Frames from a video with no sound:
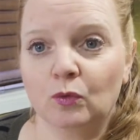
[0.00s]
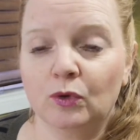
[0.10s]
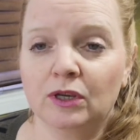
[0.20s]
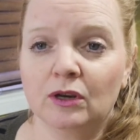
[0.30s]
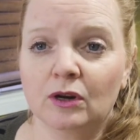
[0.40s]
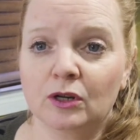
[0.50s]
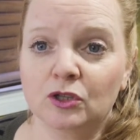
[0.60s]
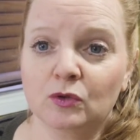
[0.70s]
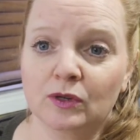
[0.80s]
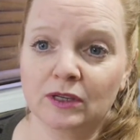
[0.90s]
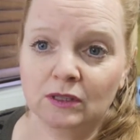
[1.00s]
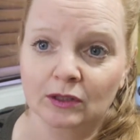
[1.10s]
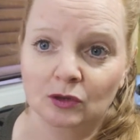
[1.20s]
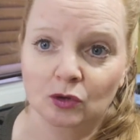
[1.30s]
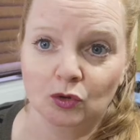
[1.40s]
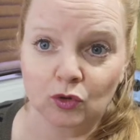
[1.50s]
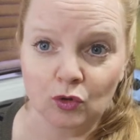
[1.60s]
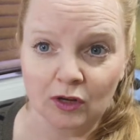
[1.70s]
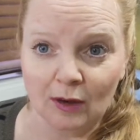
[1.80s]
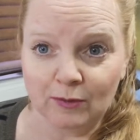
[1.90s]
we are doing
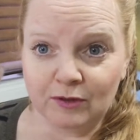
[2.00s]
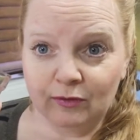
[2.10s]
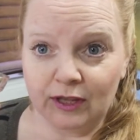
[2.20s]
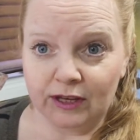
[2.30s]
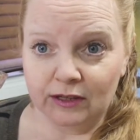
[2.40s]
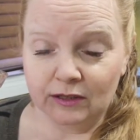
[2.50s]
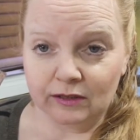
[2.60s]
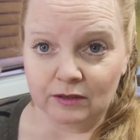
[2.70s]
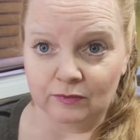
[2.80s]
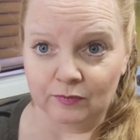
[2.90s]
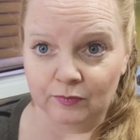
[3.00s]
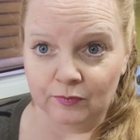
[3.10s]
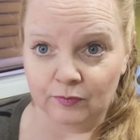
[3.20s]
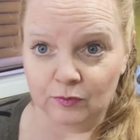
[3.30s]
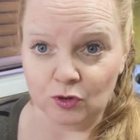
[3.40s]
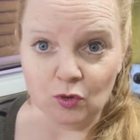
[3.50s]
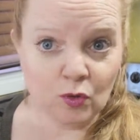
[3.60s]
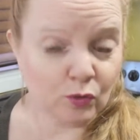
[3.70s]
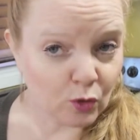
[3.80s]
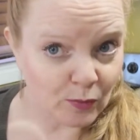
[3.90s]
2 cups of lettuce,
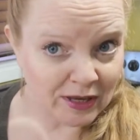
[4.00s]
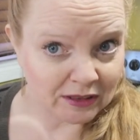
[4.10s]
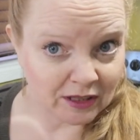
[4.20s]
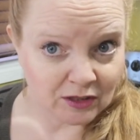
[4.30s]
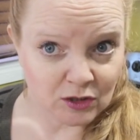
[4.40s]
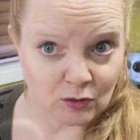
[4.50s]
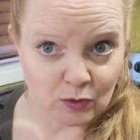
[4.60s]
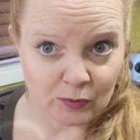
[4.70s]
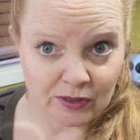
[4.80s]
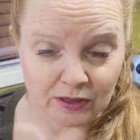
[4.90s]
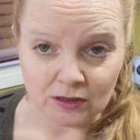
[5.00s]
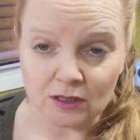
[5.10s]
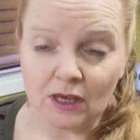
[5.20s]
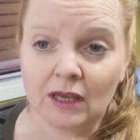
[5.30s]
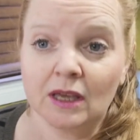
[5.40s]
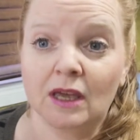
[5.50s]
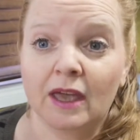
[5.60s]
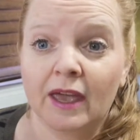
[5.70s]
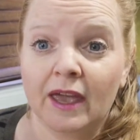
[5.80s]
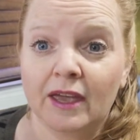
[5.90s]
so romaine lettuce is what we eat,
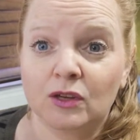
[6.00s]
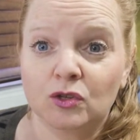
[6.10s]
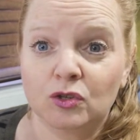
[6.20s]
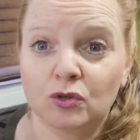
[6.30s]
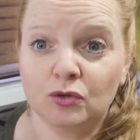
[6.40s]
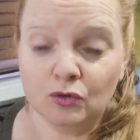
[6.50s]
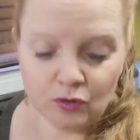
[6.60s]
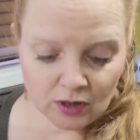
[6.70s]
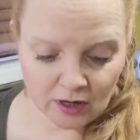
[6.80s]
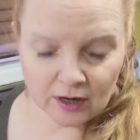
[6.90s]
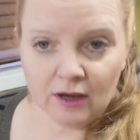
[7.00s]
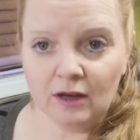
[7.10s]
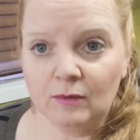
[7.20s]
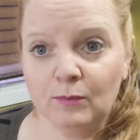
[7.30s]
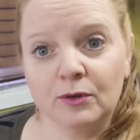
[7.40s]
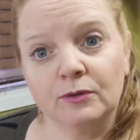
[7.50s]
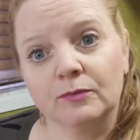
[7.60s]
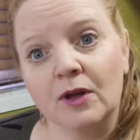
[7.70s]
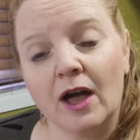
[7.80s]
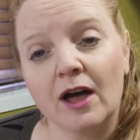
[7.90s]
to a cup
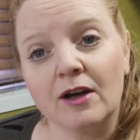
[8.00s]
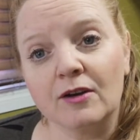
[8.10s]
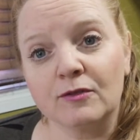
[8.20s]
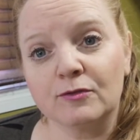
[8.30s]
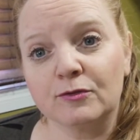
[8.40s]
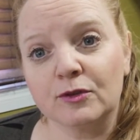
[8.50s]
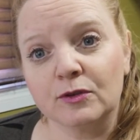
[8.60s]
of